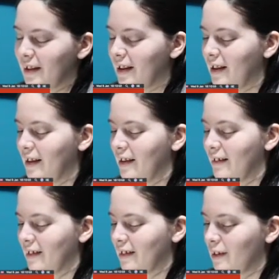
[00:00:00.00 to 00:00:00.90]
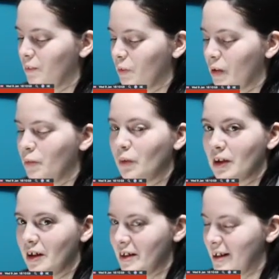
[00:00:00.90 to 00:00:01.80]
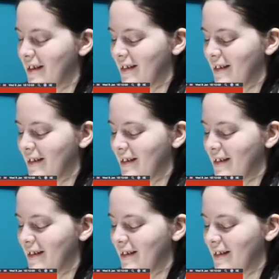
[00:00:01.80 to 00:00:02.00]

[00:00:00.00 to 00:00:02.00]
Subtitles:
I think I'm quite weird.